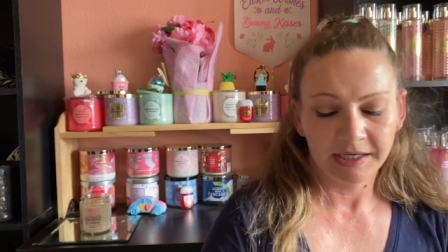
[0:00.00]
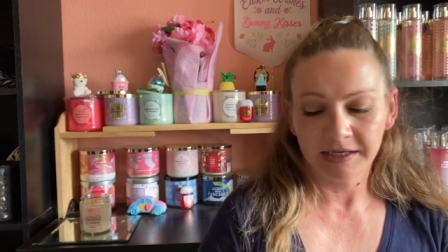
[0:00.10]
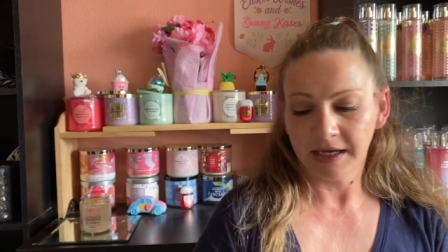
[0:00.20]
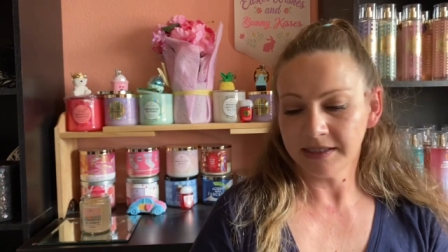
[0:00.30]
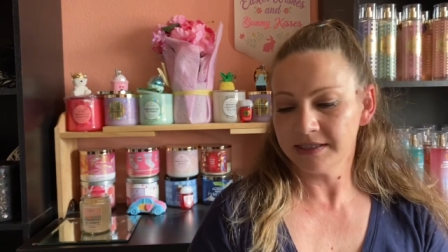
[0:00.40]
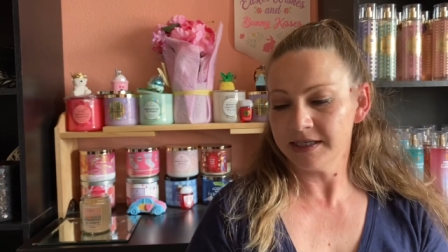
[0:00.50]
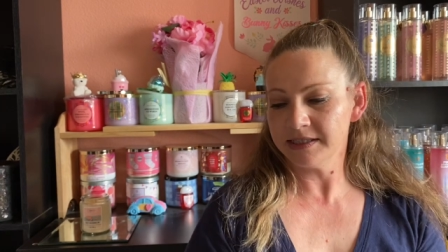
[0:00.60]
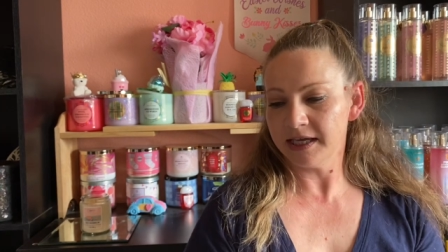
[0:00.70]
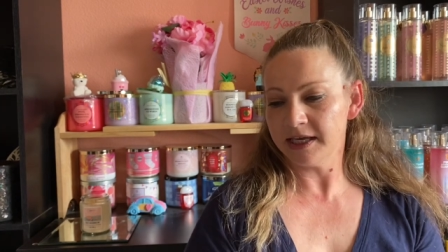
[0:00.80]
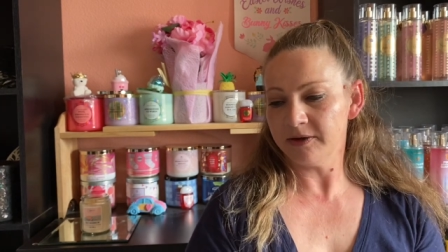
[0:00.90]
Next is
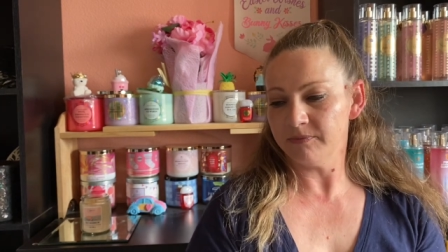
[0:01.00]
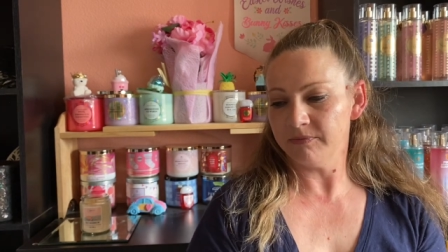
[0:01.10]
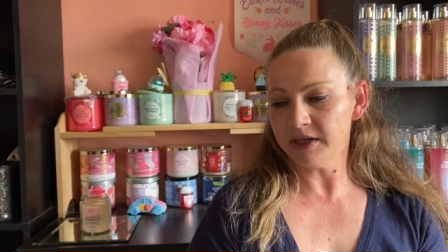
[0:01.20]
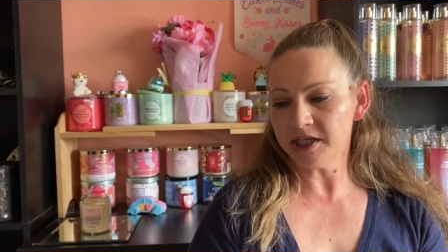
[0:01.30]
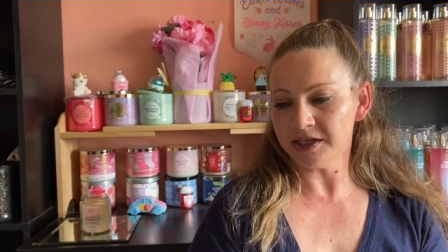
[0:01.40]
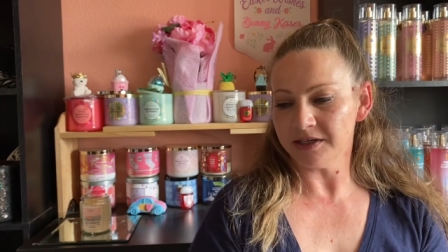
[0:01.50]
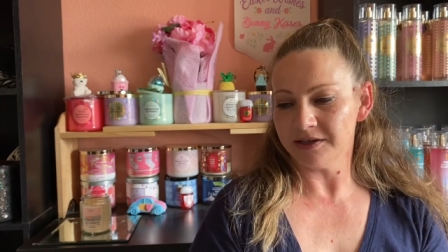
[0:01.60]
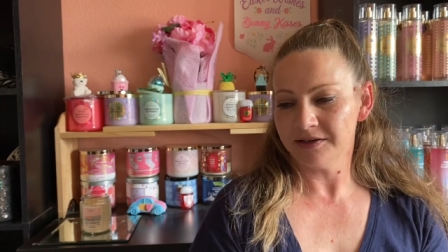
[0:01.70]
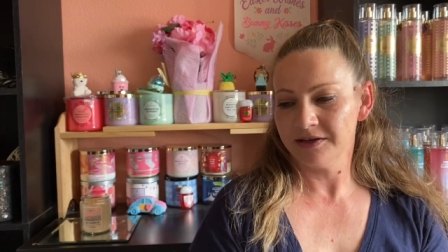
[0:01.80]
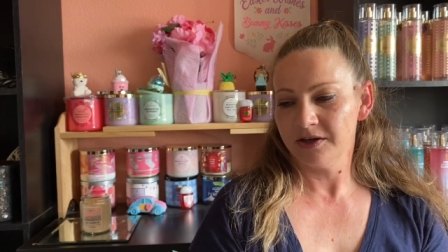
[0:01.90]
a
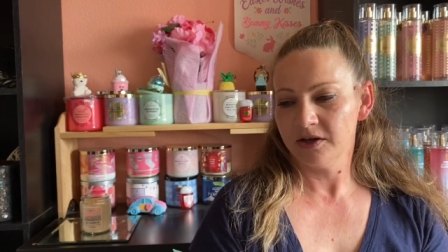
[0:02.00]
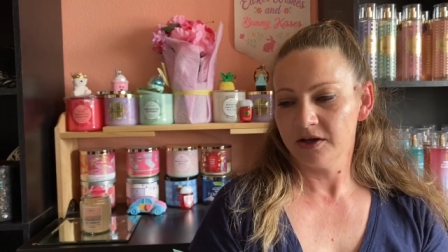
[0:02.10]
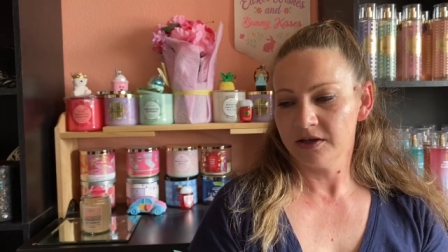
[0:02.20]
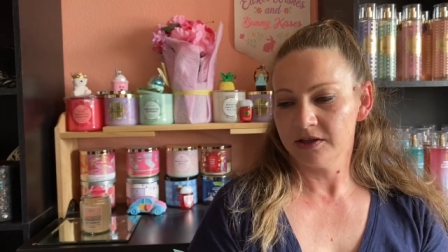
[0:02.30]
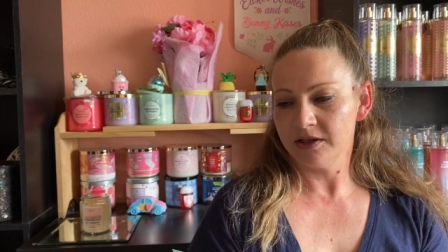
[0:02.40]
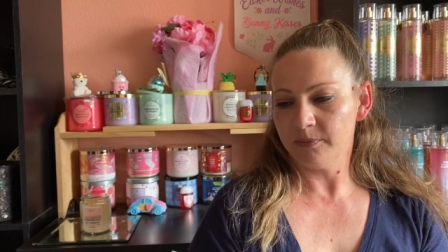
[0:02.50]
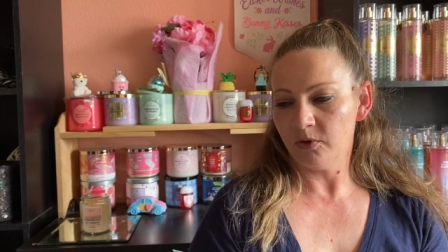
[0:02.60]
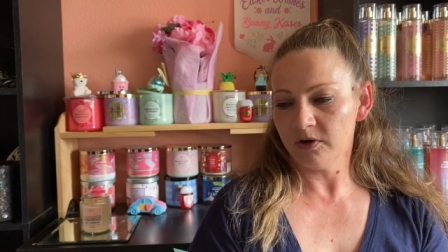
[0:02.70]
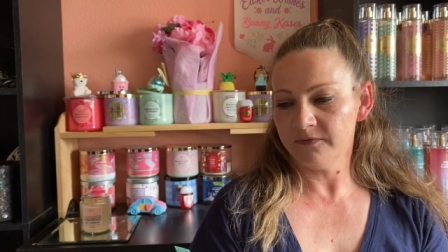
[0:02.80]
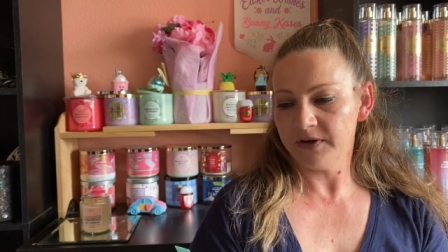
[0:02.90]
mini, the
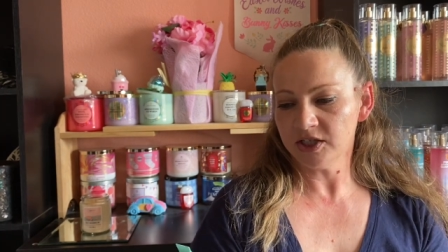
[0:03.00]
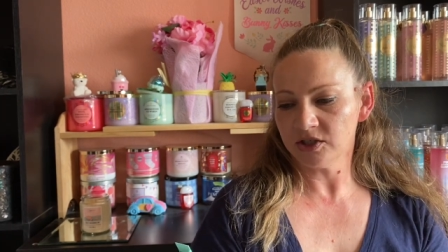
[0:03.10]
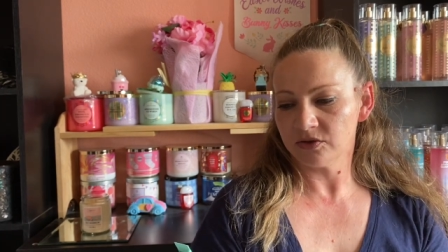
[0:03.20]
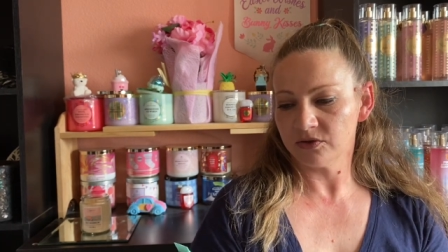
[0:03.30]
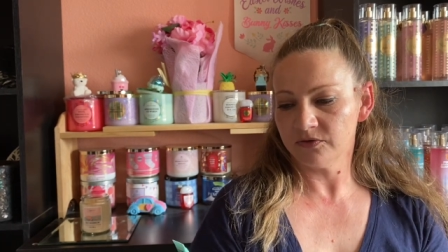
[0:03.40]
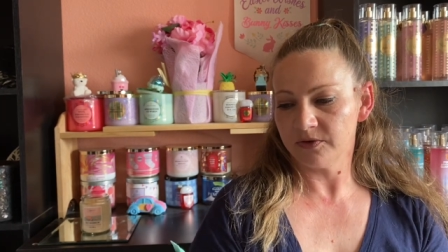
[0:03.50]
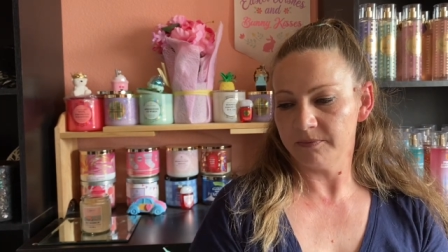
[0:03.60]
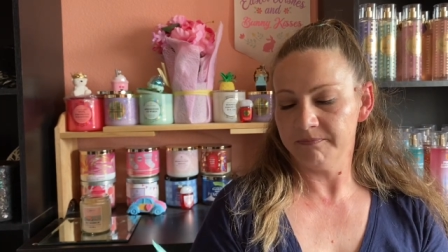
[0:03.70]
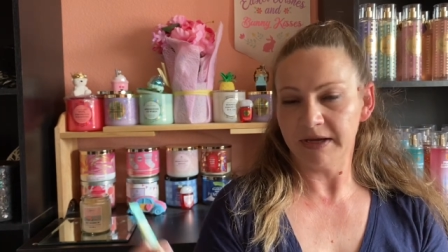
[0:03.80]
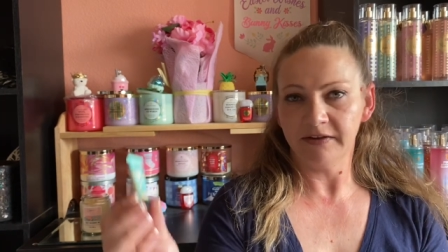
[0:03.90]
Professional
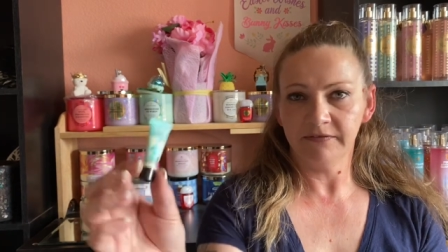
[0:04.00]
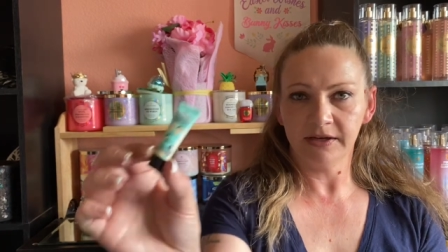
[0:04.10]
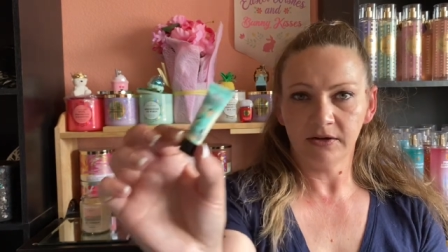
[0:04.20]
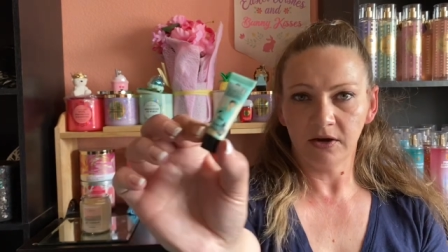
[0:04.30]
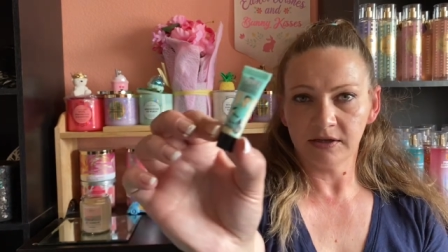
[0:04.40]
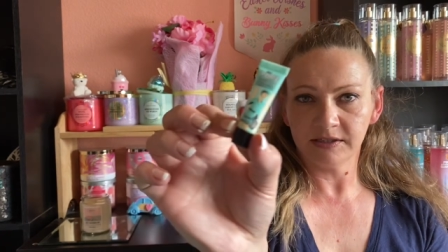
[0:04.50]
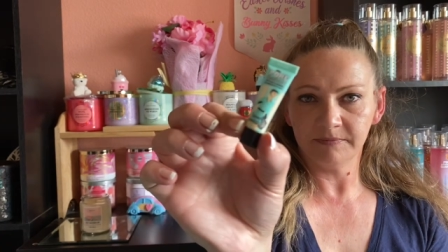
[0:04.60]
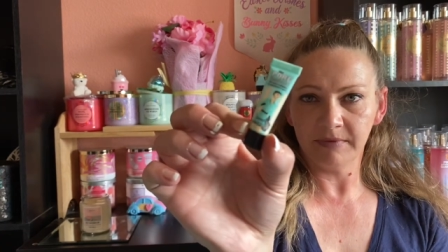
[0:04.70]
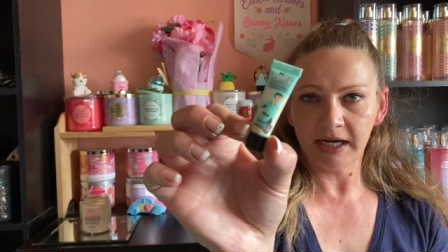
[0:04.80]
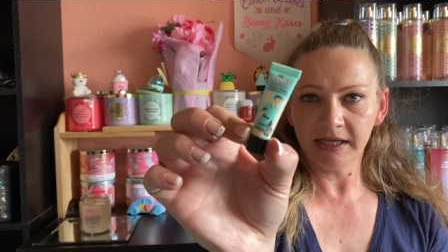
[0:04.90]
from Benefit
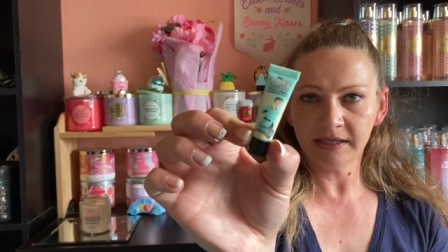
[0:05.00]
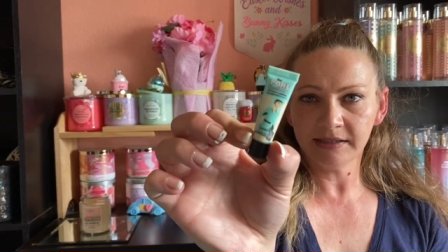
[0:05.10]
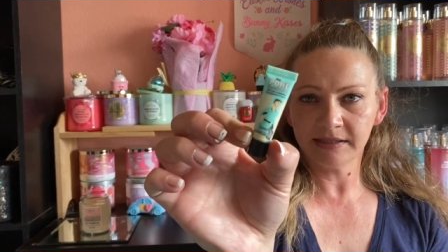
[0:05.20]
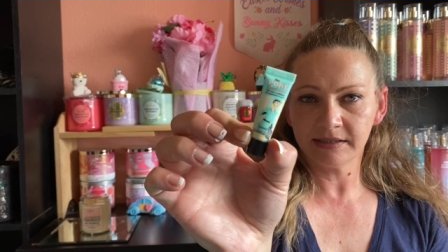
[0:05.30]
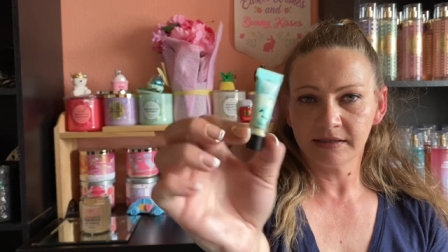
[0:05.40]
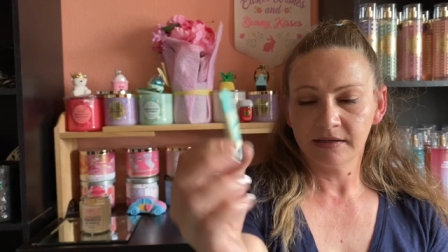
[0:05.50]
Cosmetics.